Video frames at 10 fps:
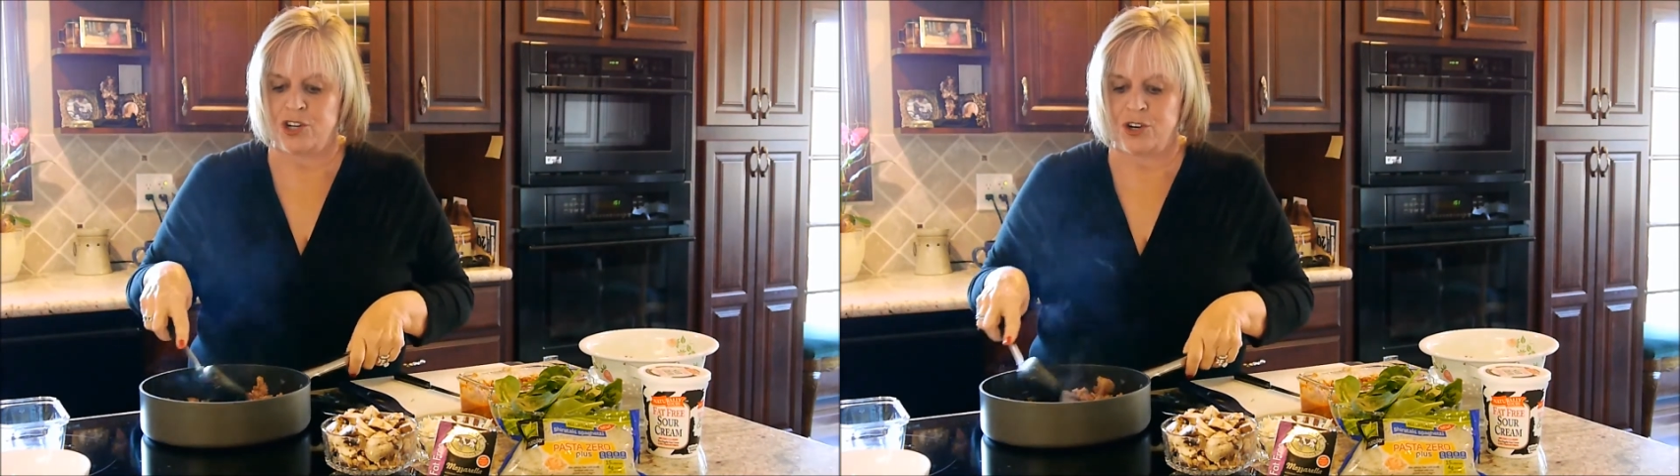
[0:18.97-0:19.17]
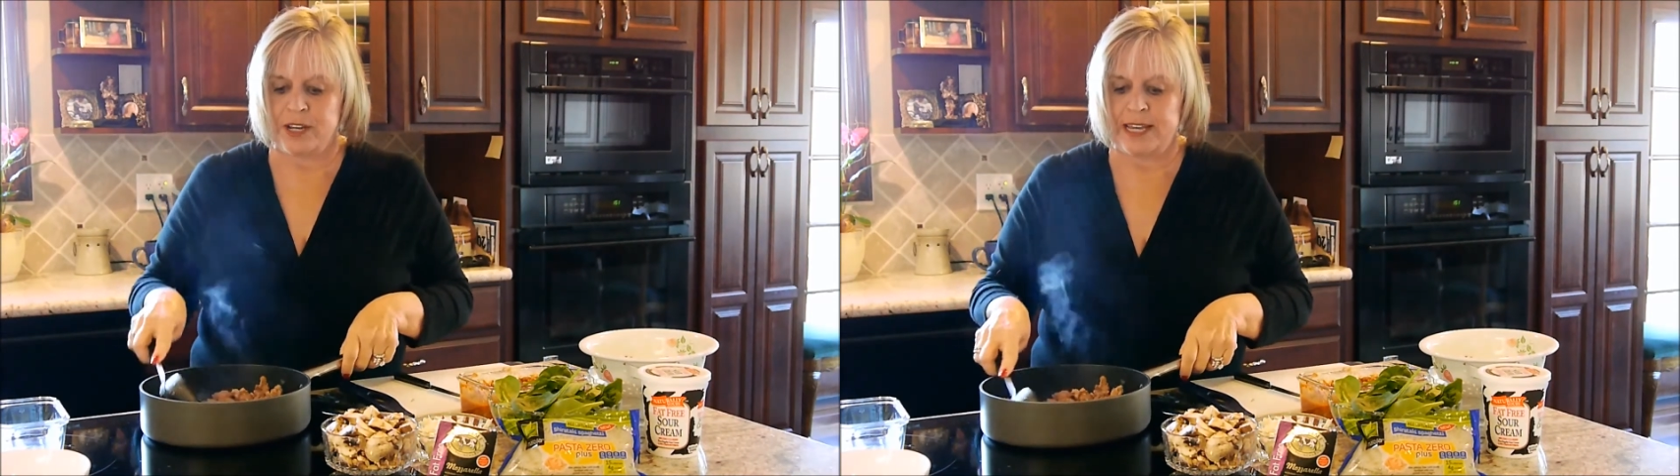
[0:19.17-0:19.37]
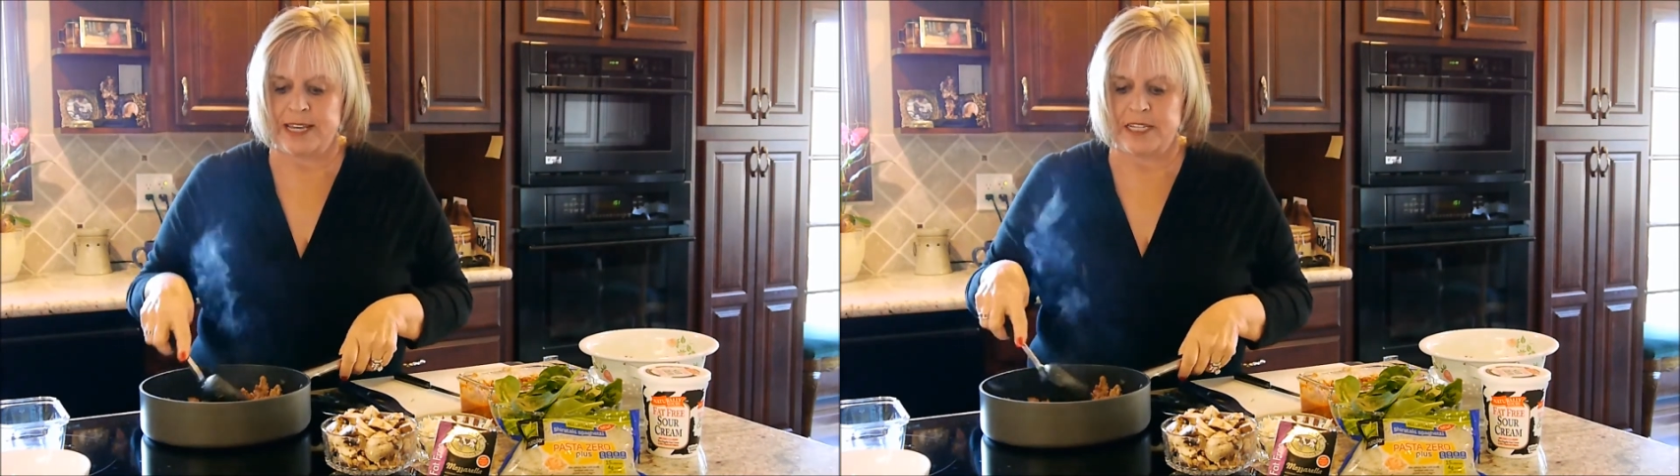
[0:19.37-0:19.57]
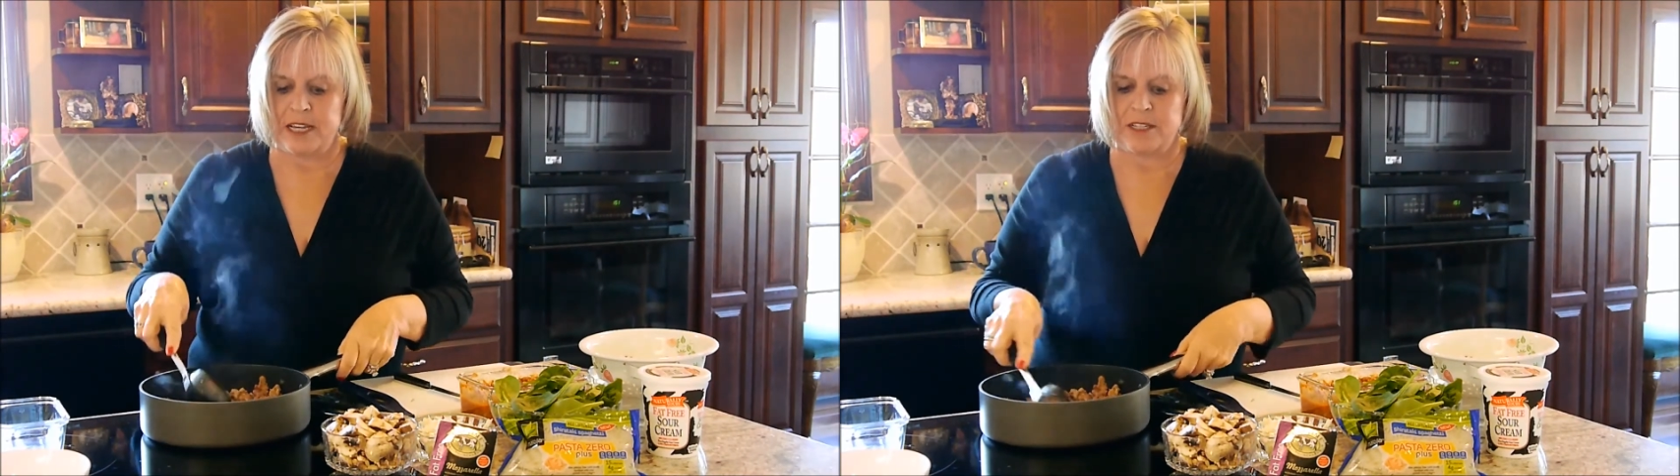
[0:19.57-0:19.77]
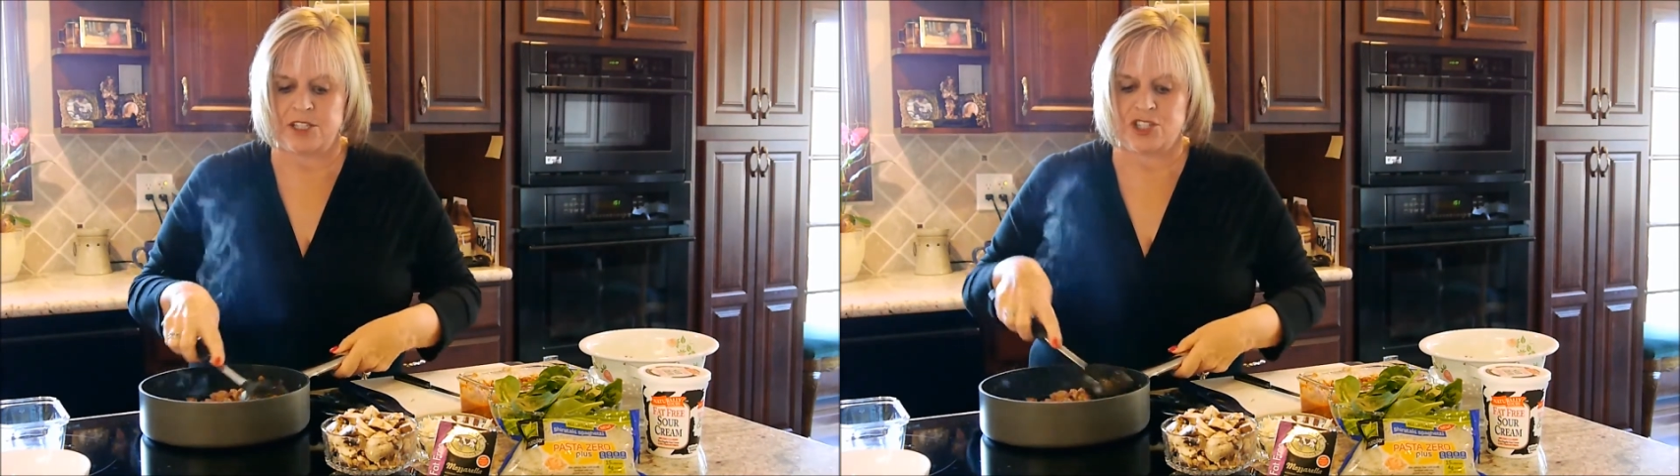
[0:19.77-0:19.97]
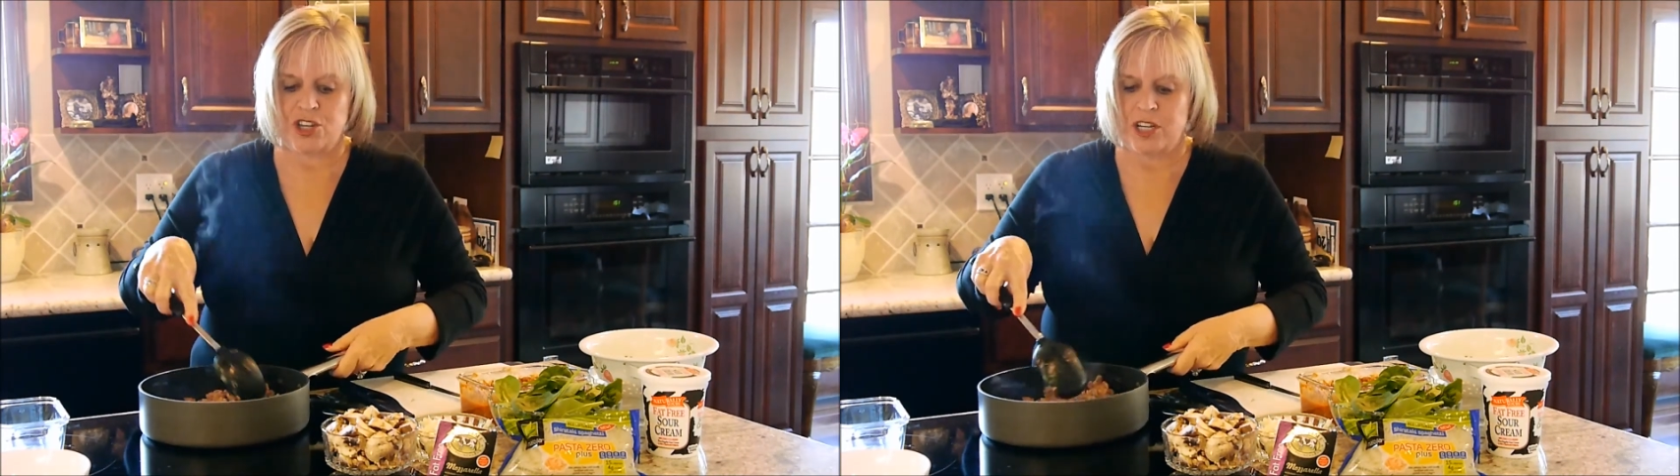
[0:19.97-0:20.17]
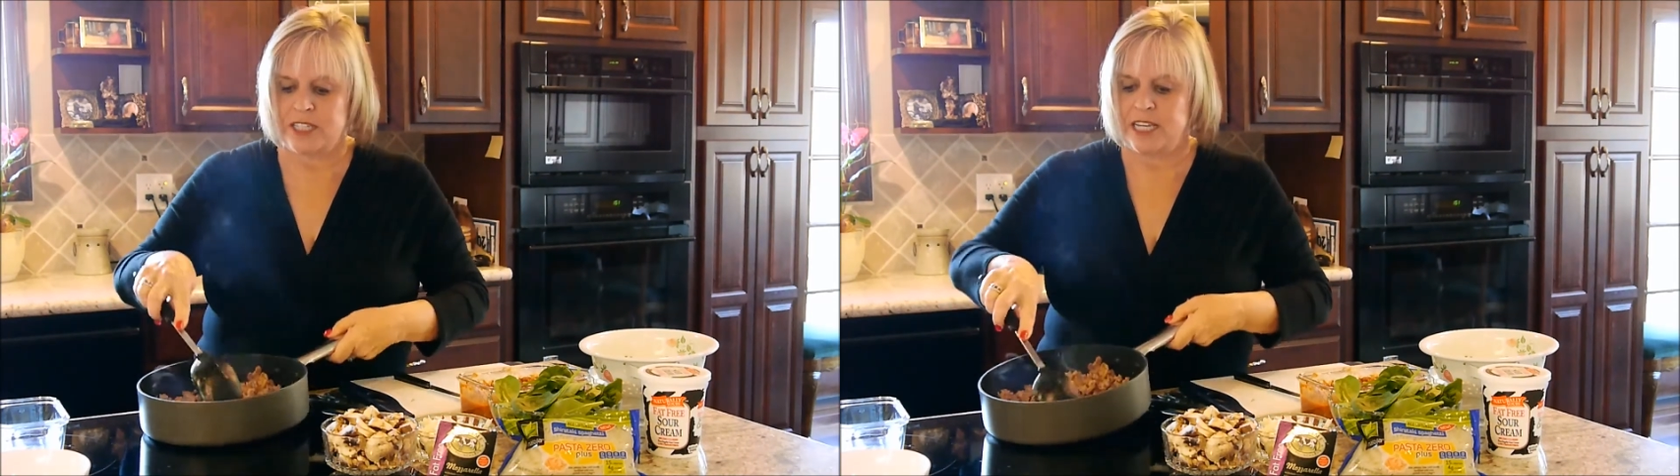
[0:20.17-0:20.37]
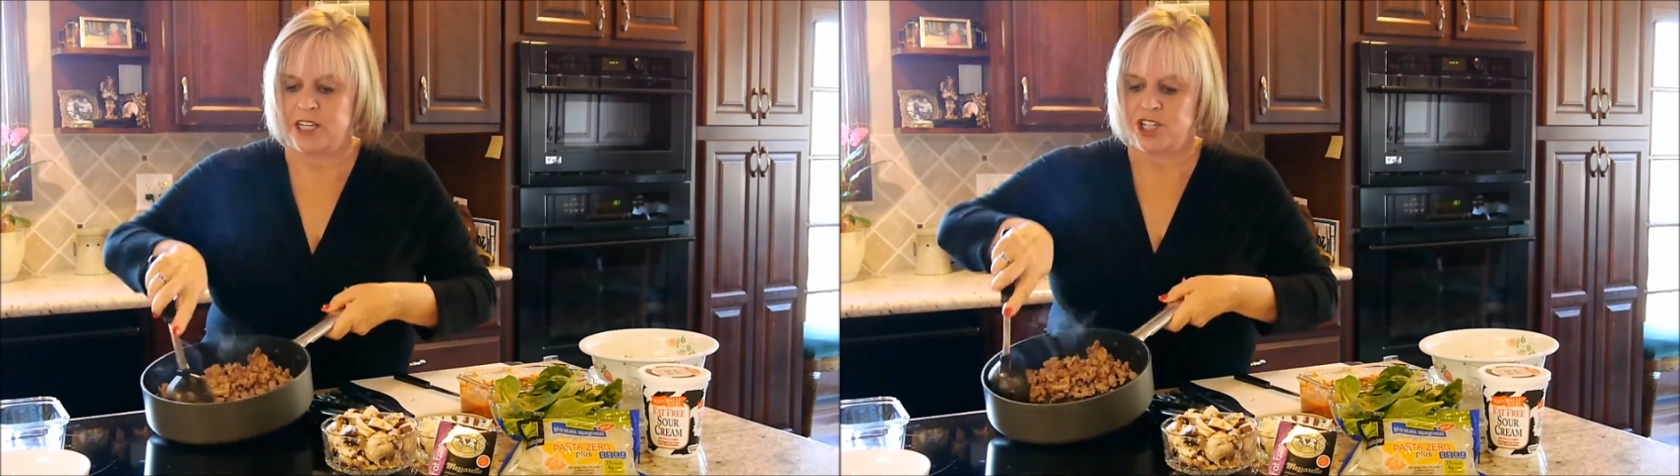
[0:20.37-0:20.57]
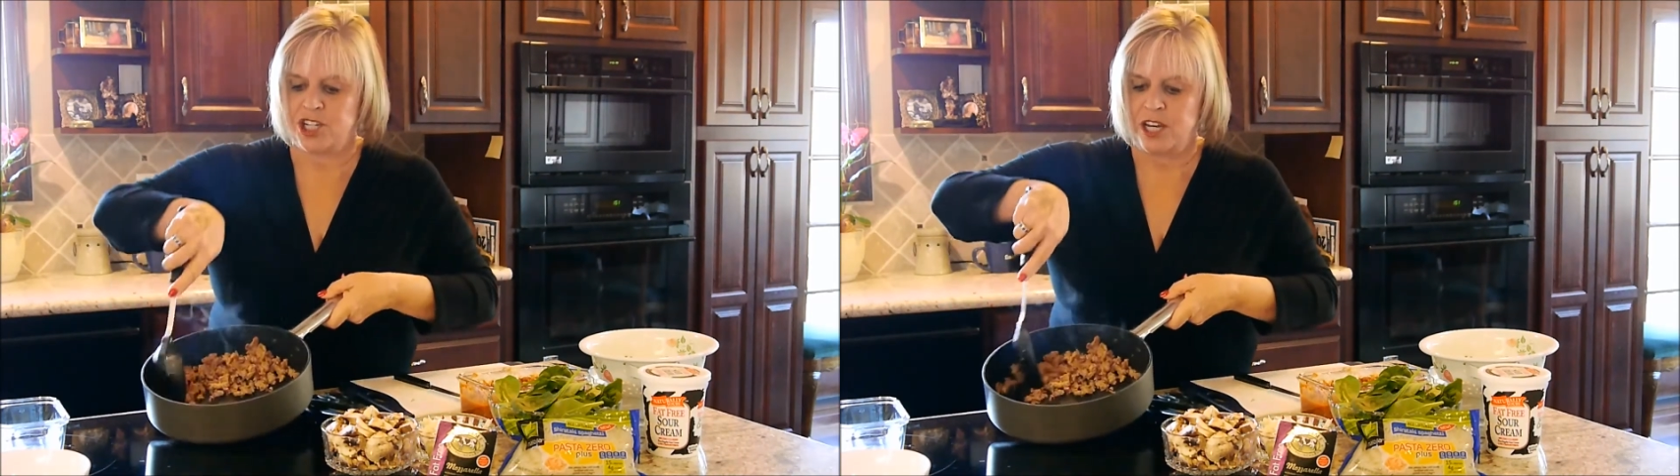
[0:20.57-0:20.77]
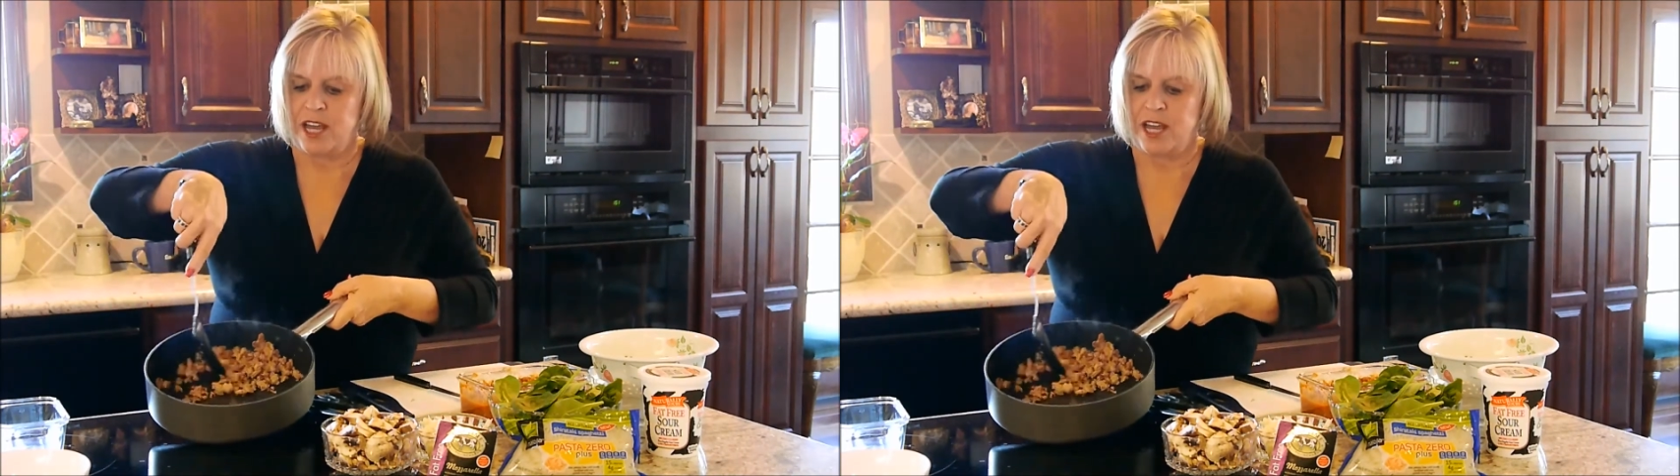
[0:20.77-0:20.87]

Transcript: turkey sausage